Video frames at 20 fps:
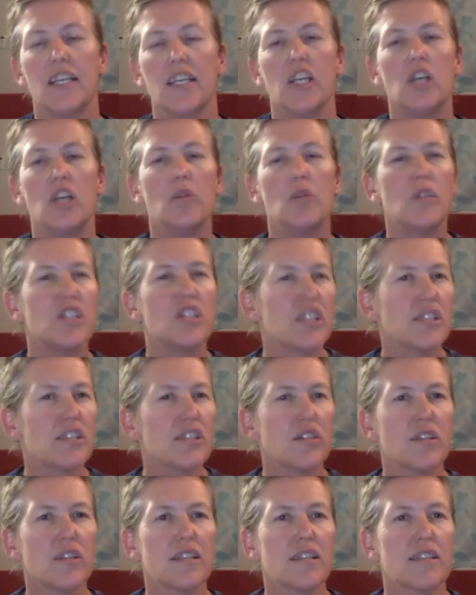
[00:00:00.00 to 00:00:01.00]
who were just
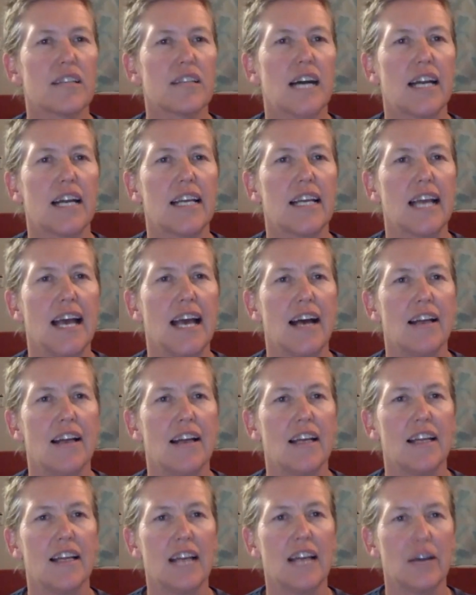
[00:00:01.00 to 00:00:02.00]
sort of starting out,
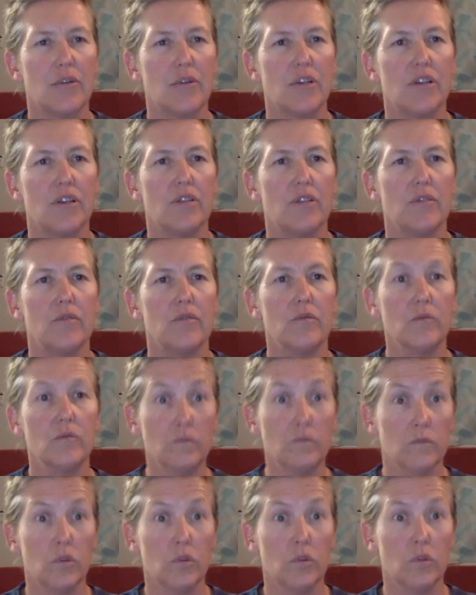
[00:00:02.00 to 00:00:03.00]
and they were
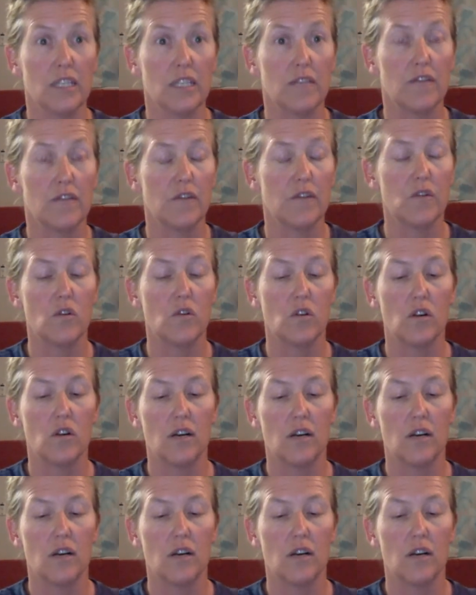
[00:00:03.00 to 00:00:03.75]
looking for